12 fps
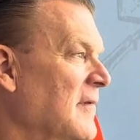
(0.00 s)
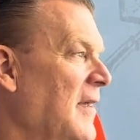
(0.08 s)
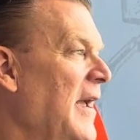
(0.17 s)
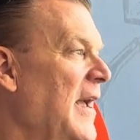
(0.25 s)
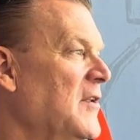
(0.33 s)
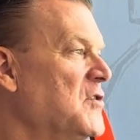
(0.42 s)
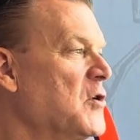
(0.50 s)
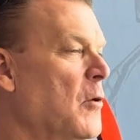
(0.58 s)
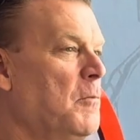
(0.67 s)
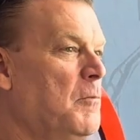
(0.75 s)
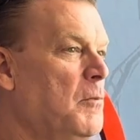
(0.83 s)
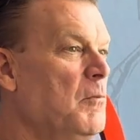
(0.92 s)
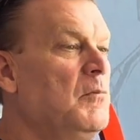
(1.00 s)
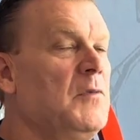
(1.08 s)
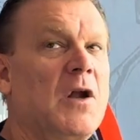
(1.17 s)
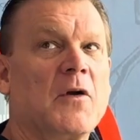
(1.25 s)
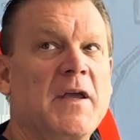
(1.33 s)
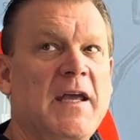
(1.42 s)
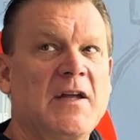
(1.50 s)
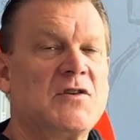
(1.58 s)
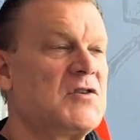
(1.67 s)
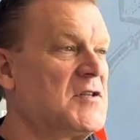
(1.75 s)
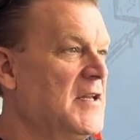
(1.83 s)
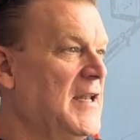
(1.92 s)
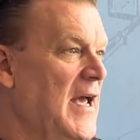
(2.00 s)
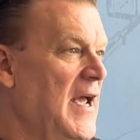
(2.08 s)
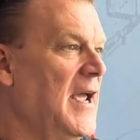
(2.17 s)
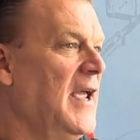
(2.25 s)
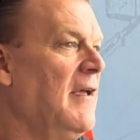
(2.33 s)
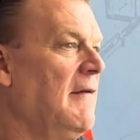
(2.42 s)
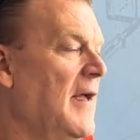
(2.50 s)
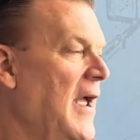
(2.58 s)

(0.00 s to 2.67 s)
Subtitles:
And so, kids today,